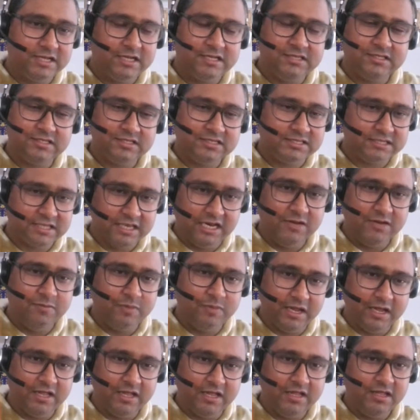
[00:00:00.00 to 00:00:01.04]
that's the
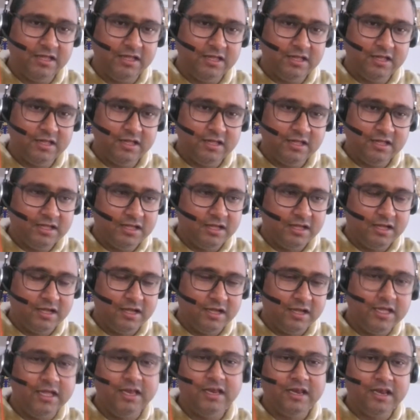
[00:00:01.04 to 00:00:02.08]
screenplay.
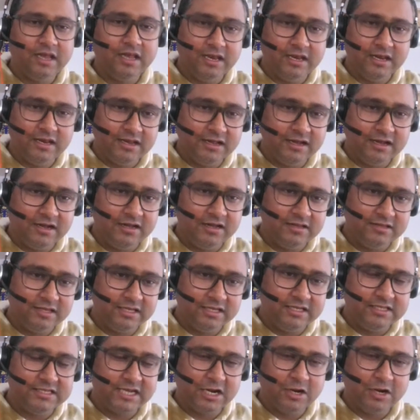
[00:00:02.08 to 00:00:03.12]
In
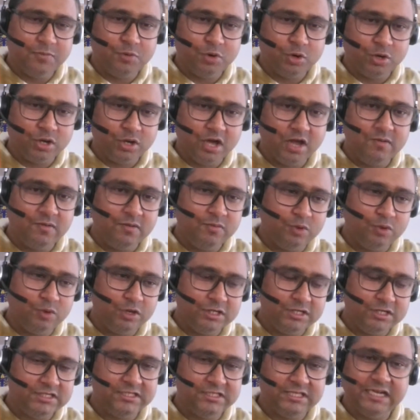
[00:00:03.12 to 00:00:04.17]
these kind of procurement
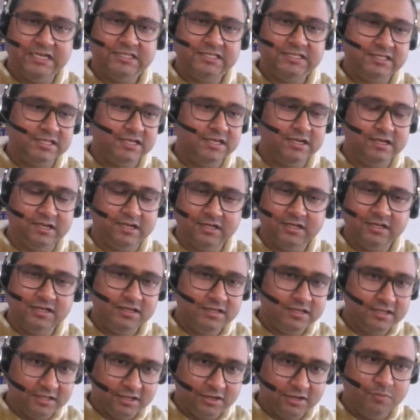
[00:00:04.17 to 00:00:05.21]
projects, that's the
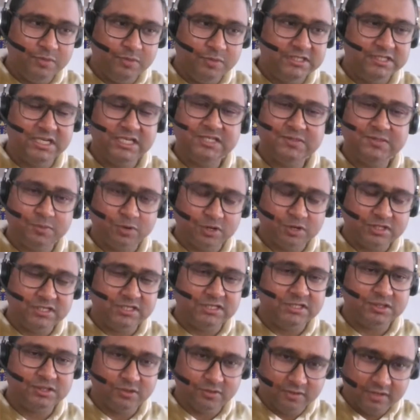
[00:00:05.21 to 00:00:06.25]
business
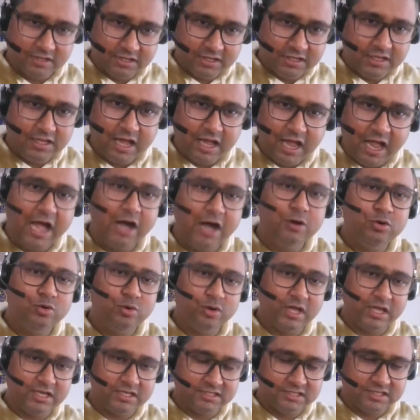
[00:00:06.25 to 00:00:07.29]
process. So how
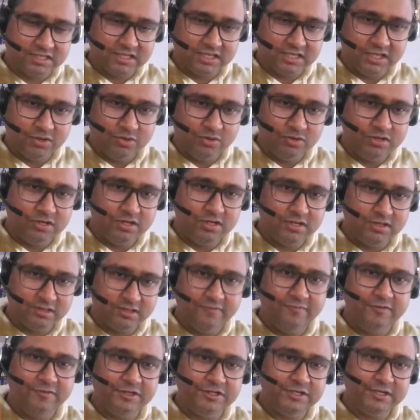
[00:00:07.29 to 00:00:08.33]
to execute
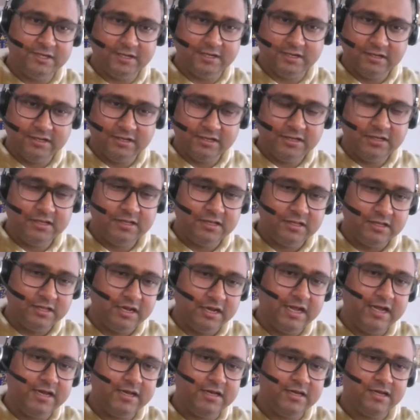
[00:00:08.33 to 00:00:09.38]
the vision,
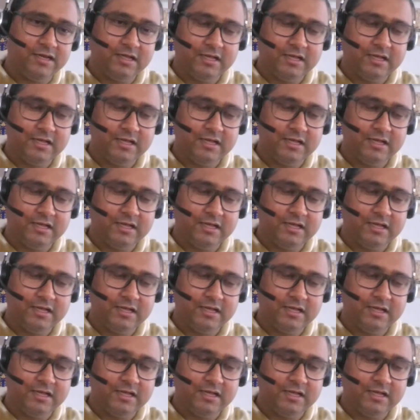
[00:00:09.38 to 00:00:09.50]
right?